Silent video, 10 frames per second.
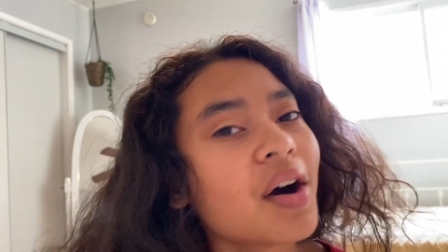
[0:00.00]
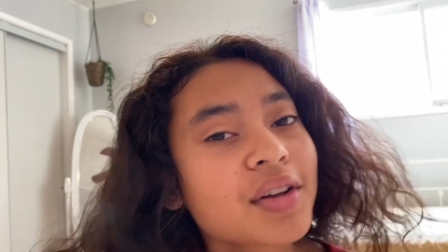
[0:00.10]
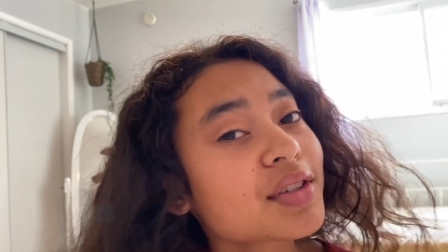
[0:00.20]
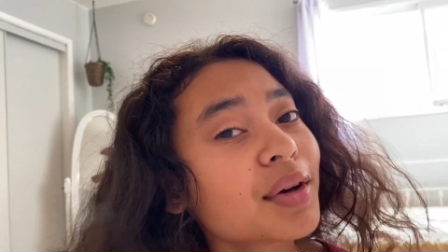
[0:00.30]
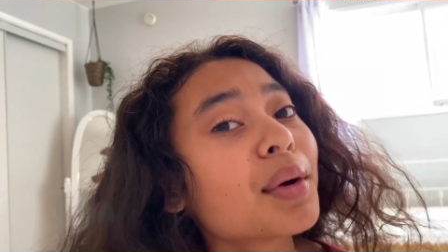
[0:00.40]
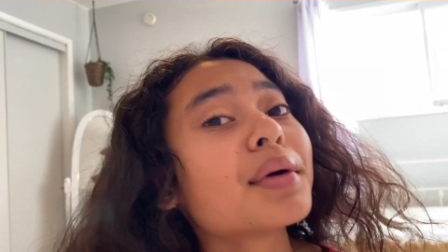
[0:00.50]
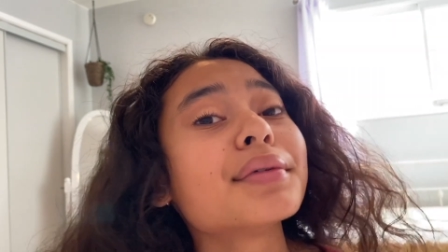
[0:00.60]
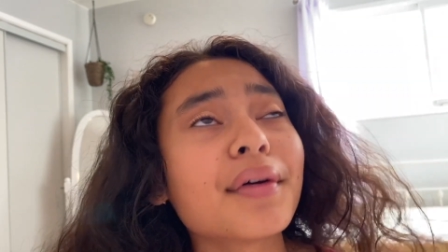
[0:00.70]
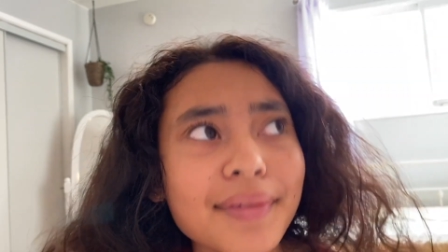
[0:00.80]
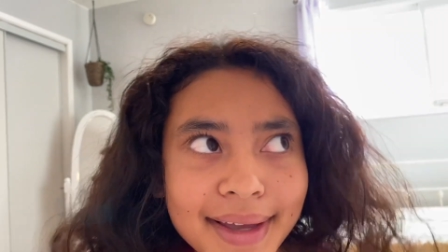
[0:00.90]
Also,
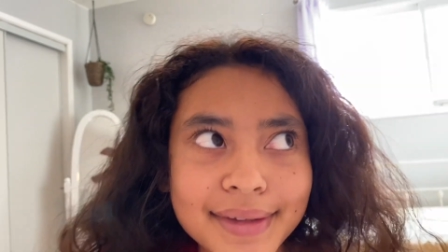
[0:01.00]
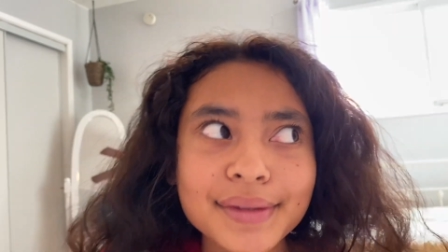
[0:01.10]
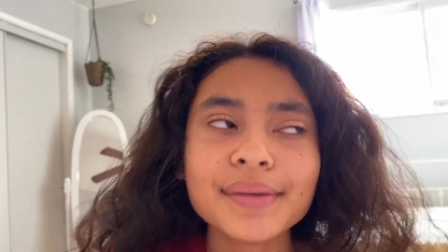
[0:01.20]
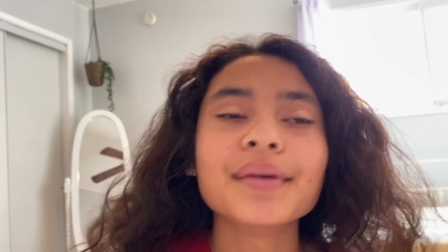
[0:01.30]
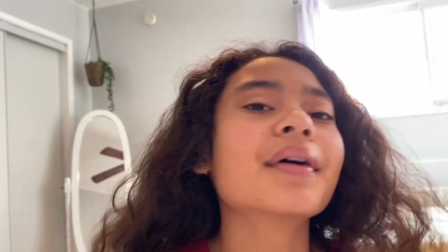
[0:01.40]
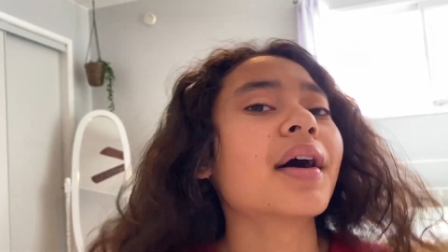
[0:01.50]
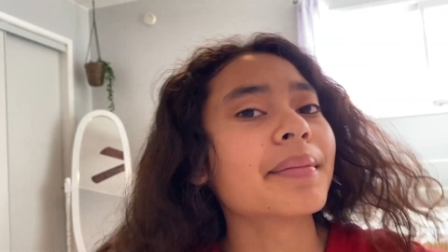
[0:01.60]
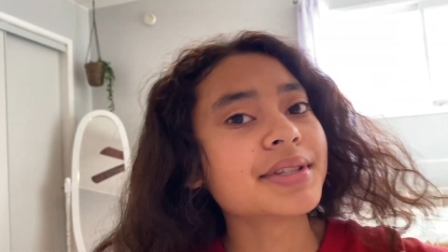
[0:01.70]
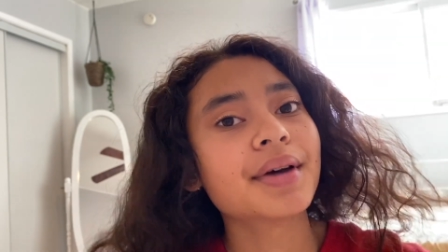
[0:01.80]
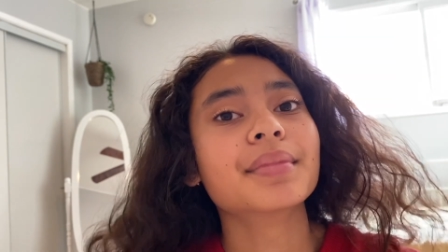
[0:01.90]
don't forget to
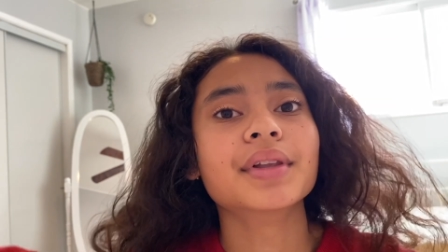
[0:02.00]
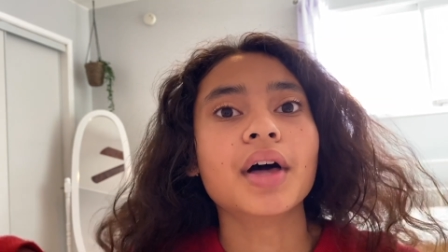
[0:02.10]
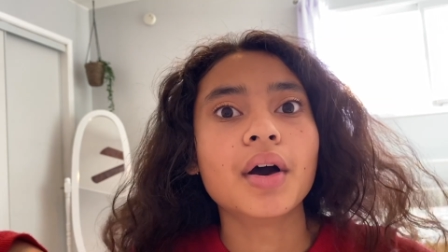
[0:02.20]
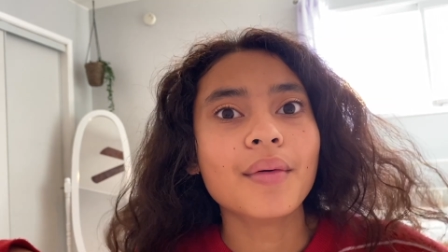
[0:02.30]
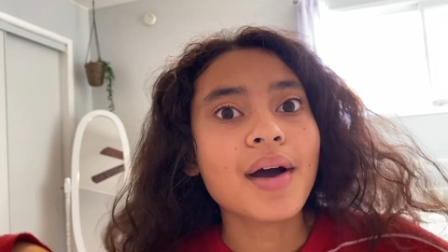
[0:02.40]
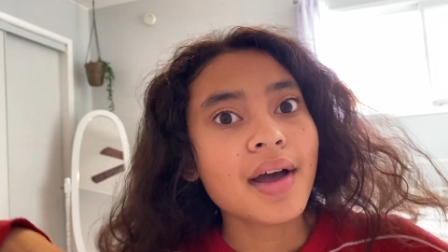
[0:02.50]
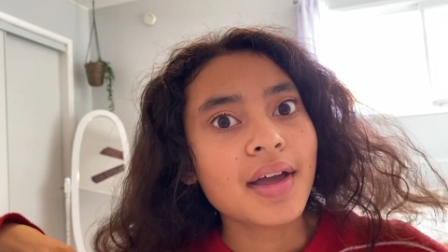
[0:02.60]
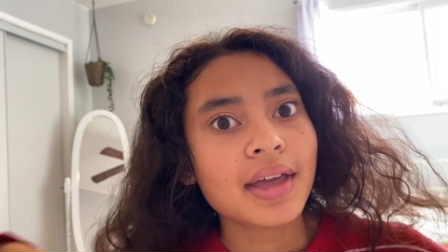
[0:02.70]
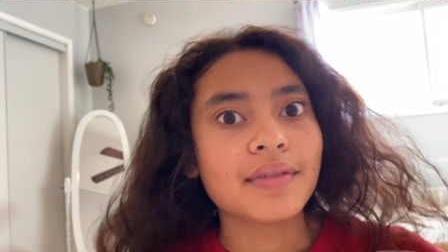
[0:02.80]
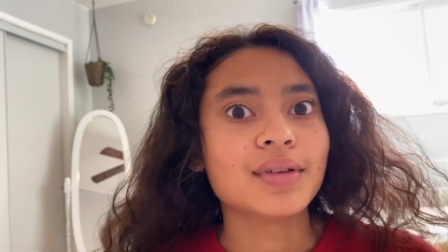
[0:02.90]
comment down below
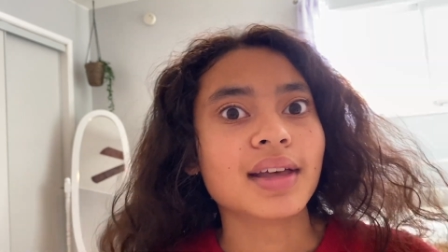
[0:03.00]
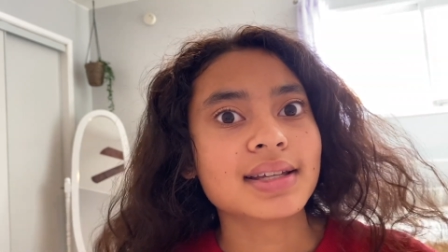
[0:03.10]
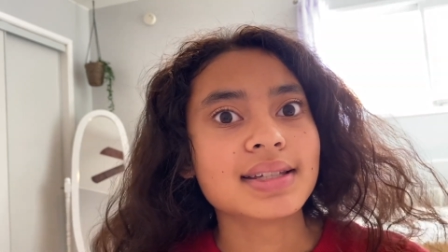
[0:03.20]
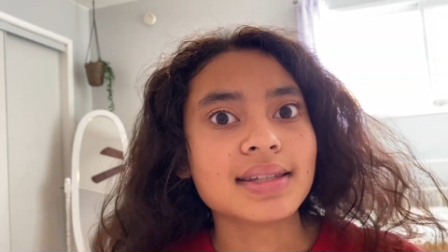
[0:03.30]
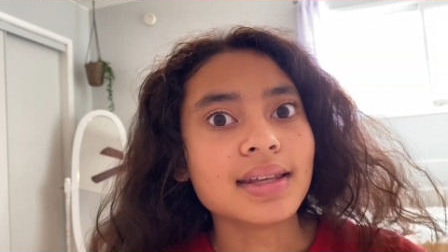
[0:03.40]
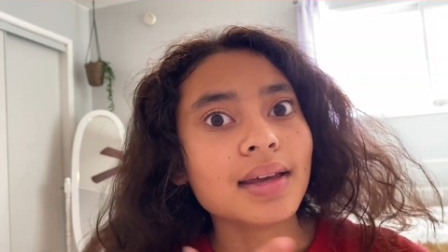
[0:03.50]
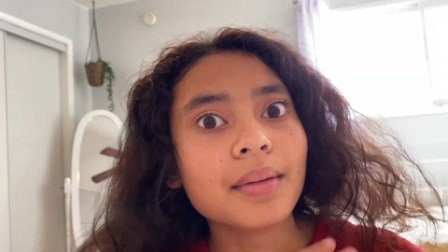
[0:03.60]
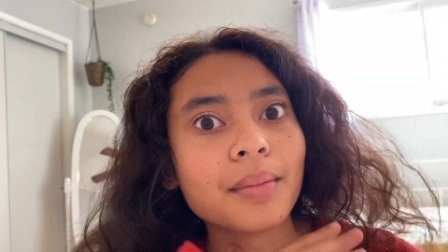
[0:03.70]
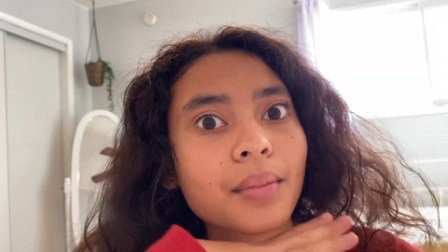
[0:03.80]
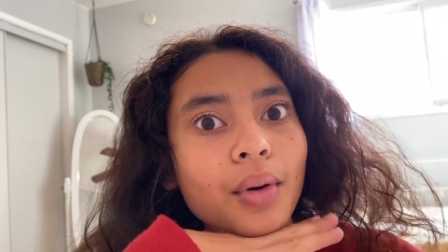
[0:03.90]
if you'd like to
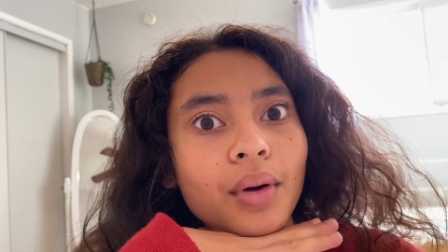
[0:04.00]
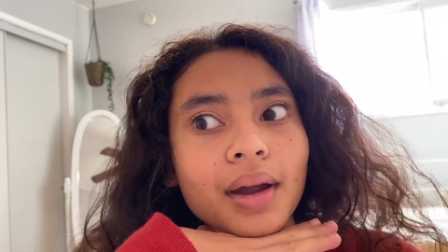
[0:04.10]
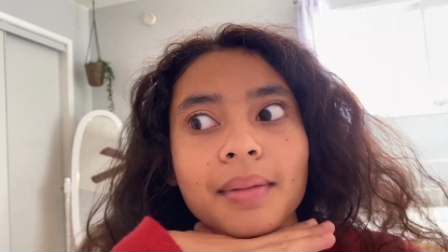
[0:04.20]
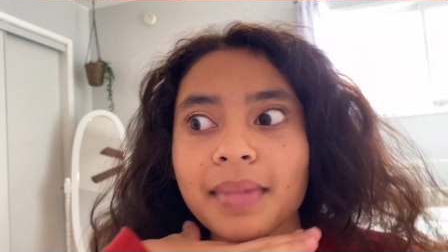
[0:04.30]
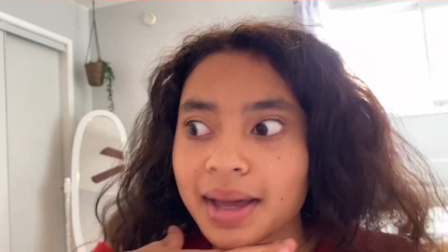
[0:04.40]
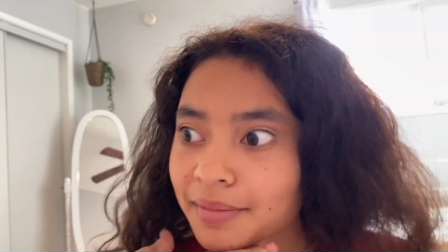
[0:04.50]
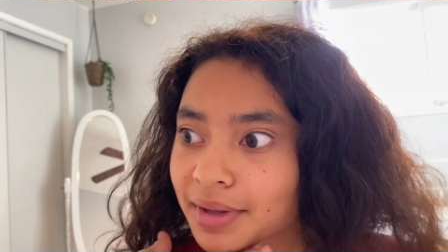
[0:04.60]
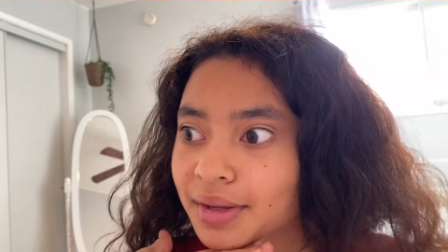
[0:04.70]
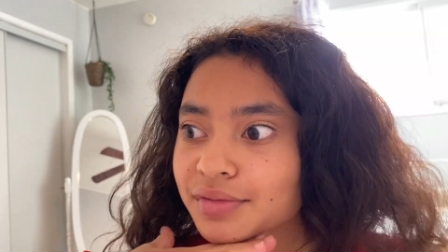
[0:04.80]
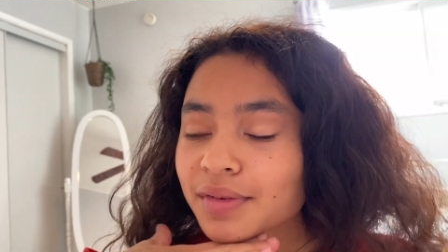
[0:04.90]
see more makeup
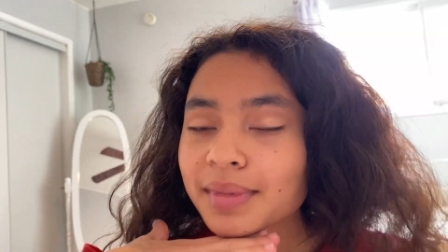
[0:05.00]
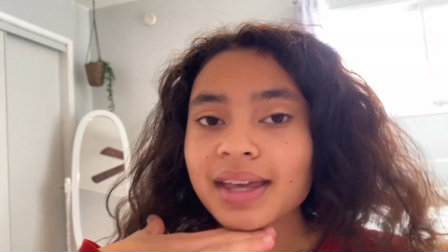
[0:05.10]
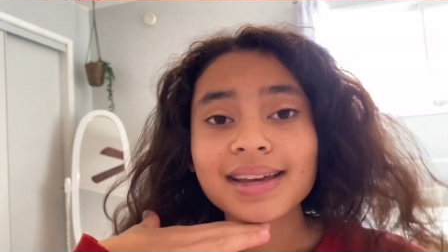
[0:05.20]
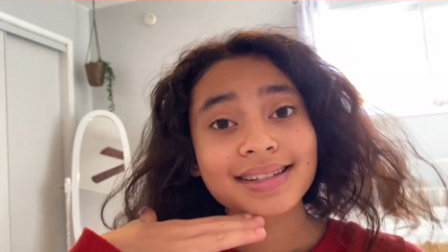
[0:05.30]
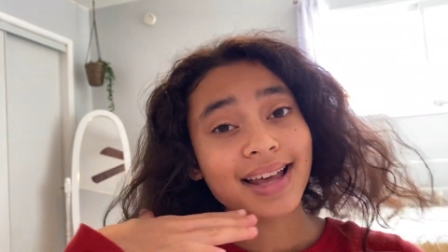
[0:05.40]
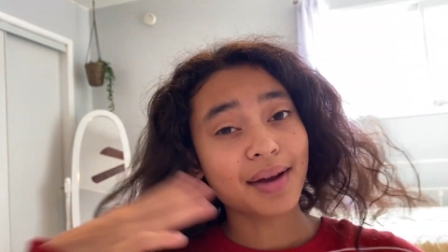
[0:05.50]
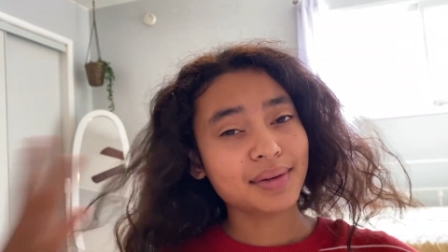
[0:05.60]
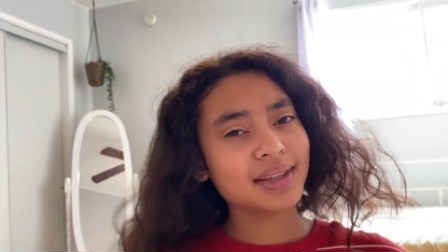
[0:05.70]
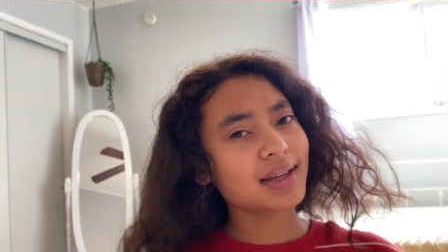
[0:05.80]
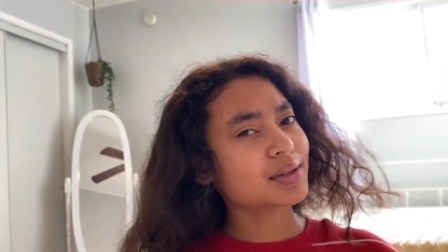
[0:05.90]
videos from me because I
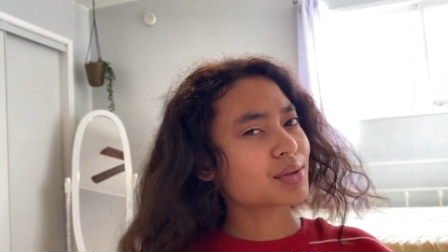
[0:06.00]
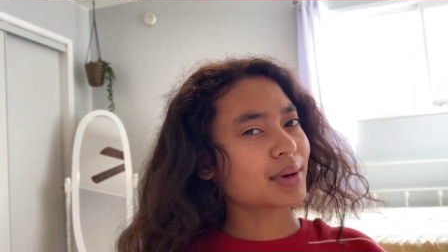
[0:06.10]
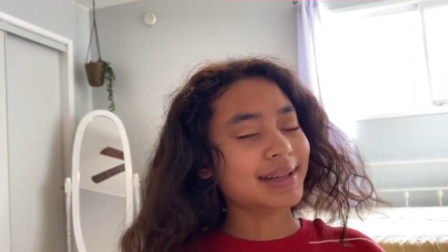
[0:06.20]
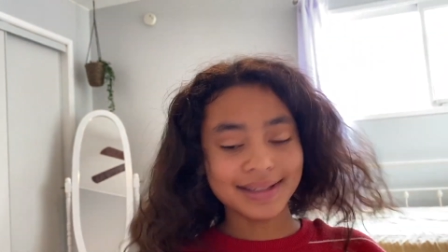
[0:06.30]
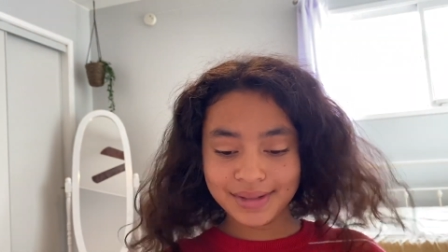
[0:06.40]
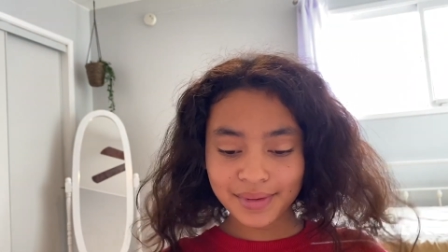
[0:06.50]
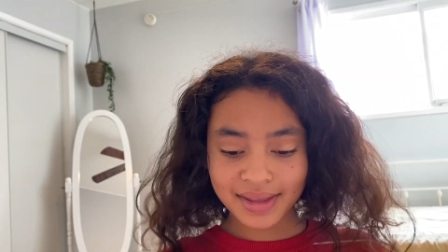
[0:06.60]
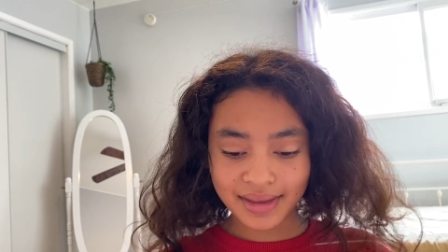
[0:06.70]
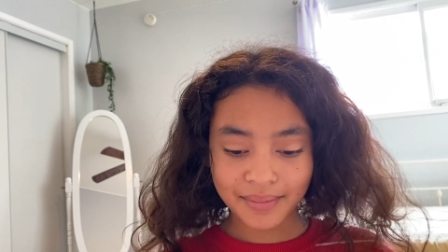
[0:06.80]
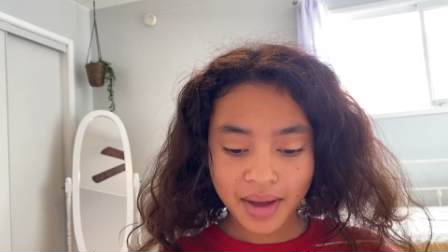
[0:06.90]
really enjoyed
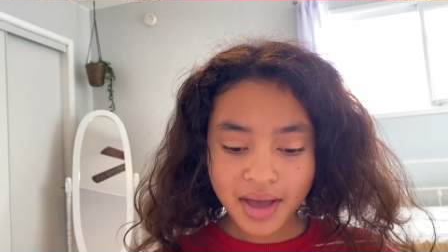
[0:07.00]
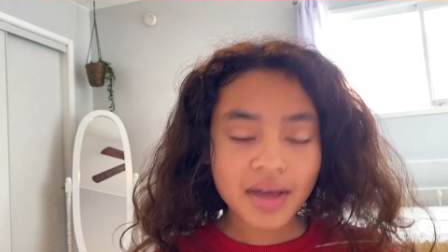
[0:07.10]
doing them.